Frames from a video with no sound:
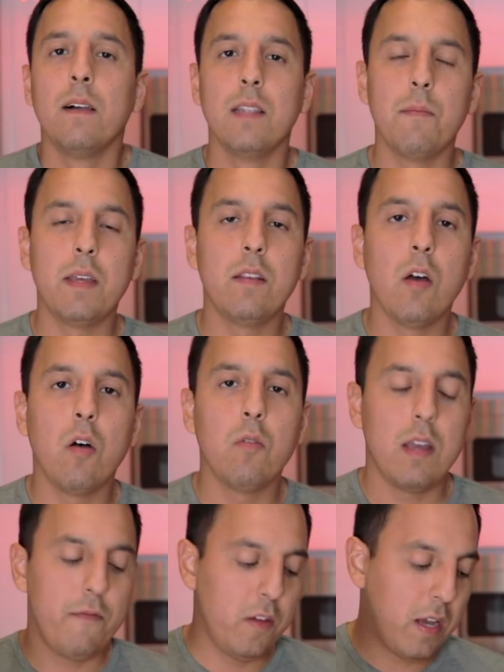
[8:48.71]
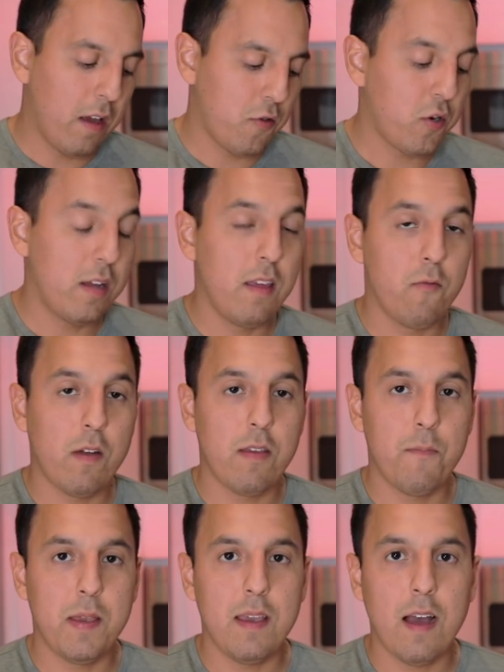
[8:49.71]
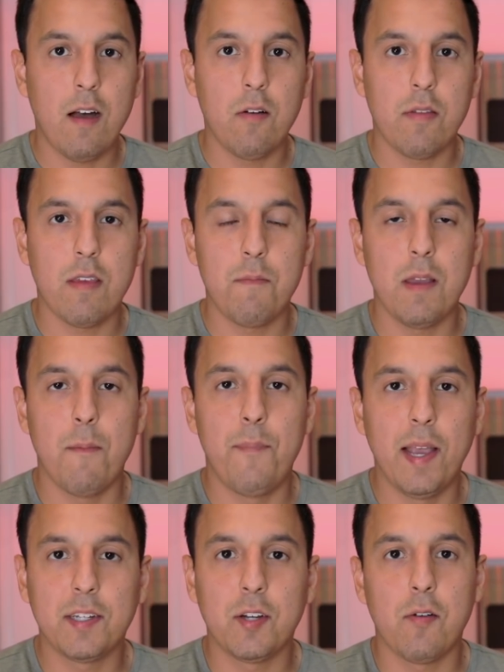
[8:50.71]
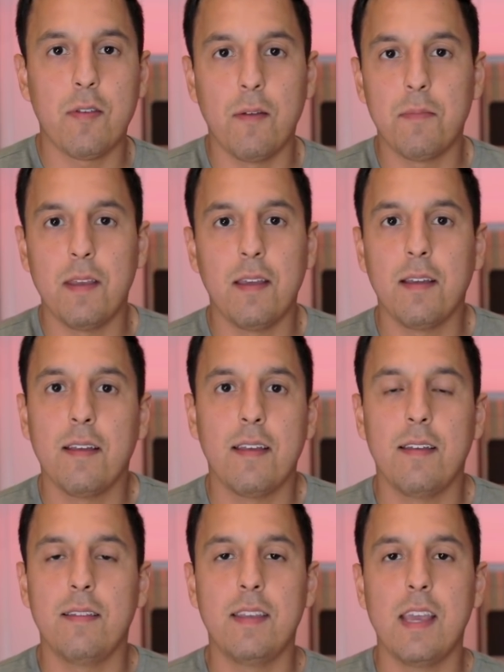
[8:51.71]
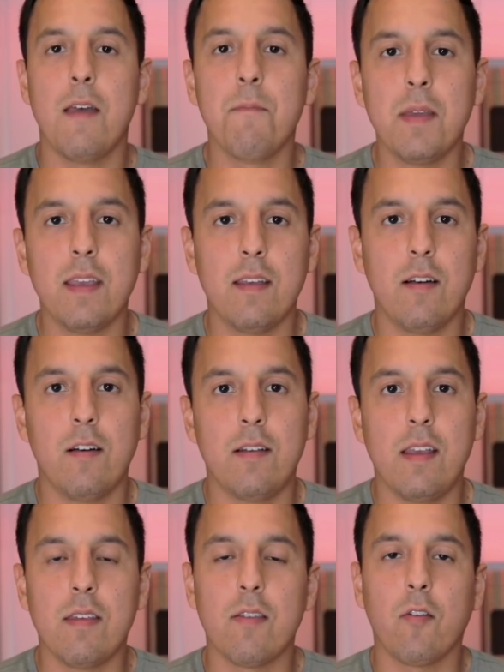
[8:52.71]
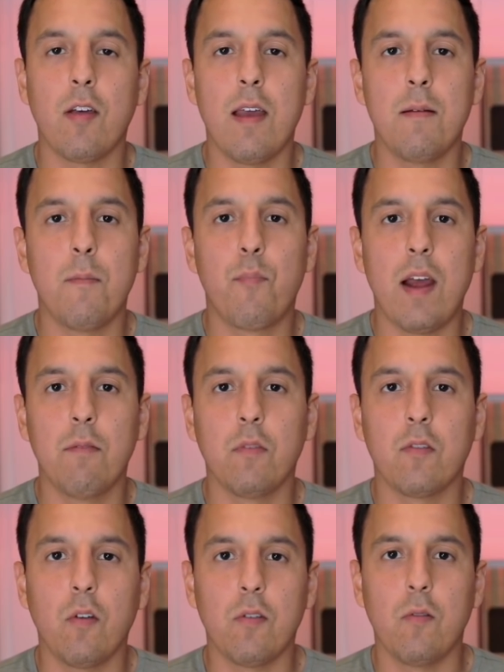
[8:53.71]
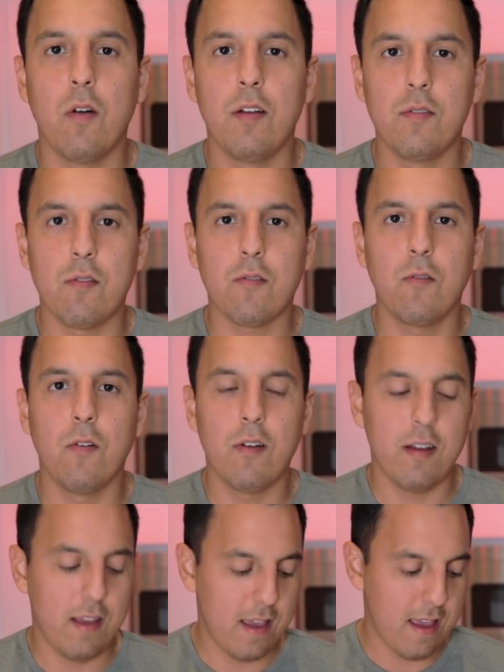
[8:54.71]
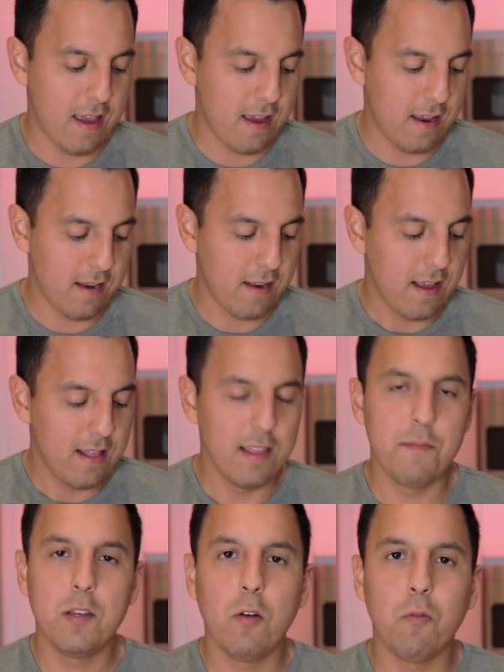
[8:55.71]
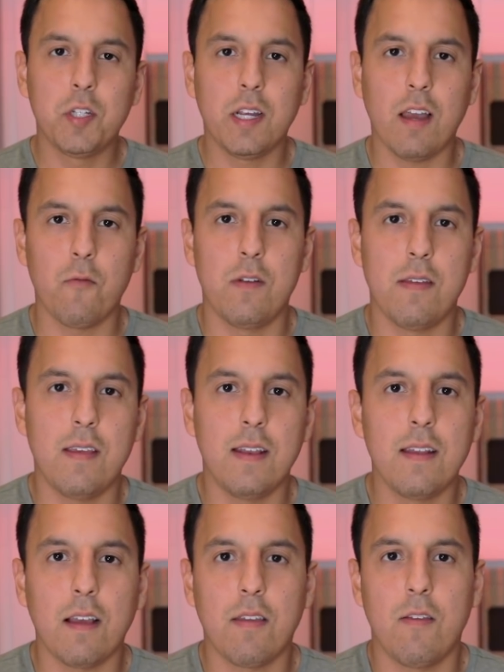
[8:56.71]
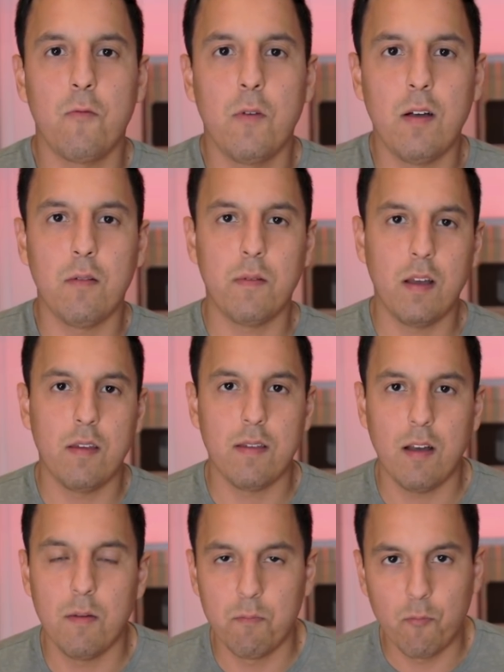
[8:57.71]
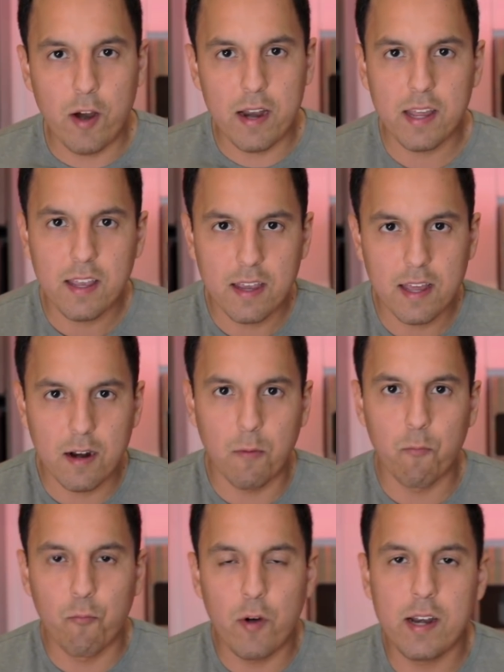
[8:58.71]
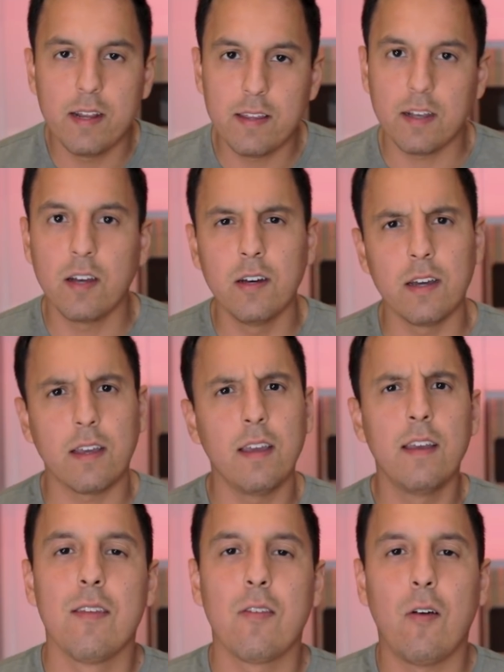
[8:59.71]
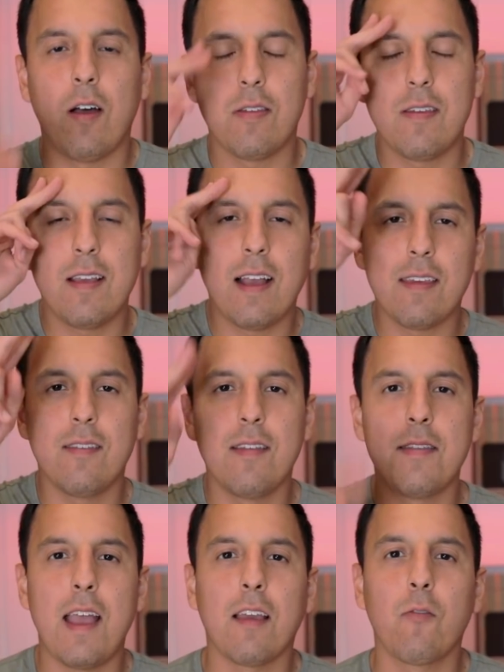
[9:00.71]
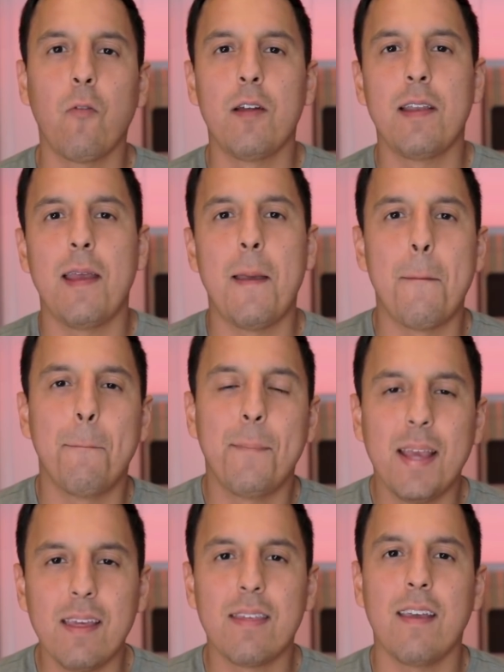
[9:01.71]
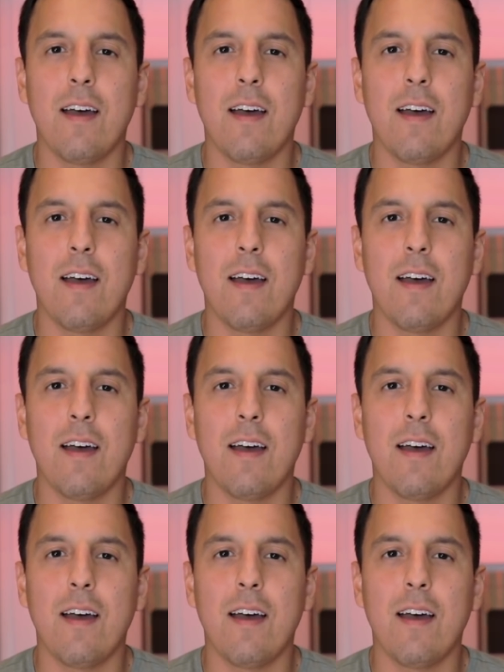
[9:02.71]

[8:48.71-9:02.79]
Let me know if you guys tried this recipe out. Send me a picture or something. DM me on Instagram, Bryan Moscoso and let me know what you guys want to see next as well, because I'm ready and I'm ready to cook. So I'll see you guys on the next one, and peace